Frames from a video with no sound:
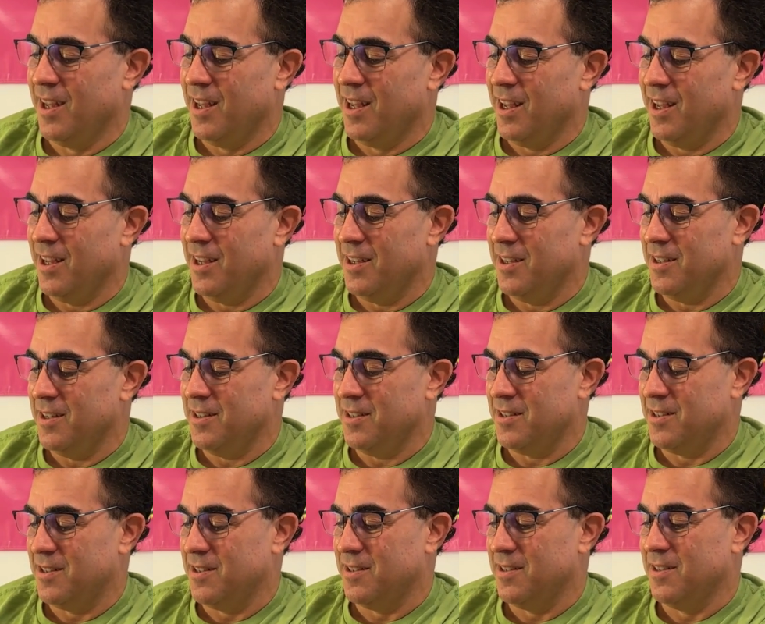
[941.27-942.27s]

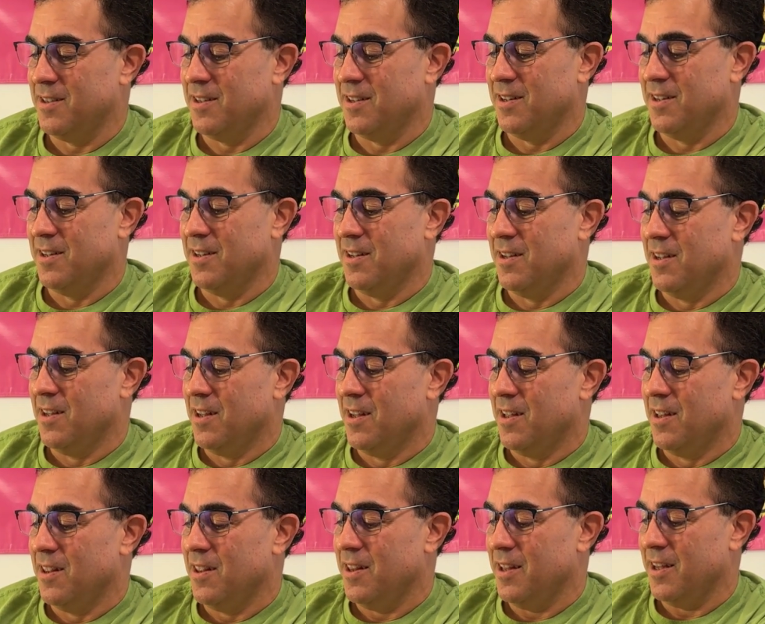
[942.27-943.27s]
is
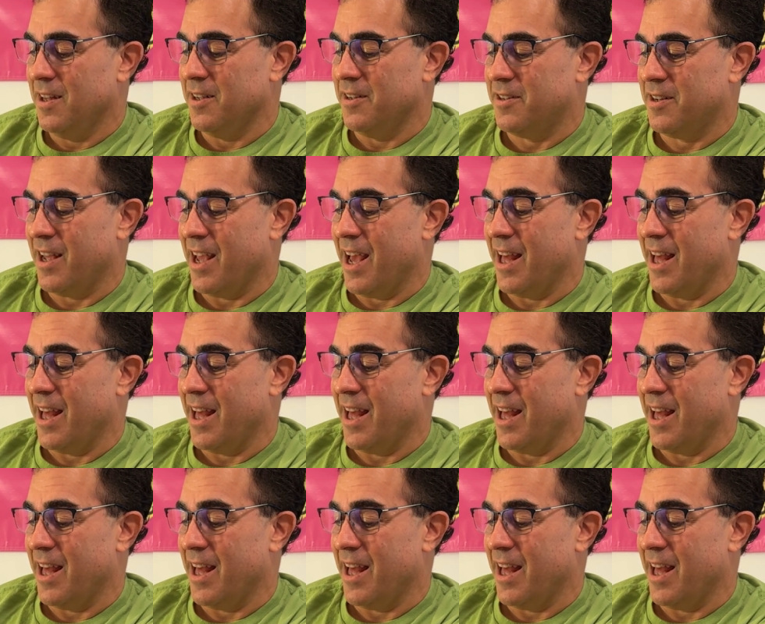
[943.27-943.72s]
that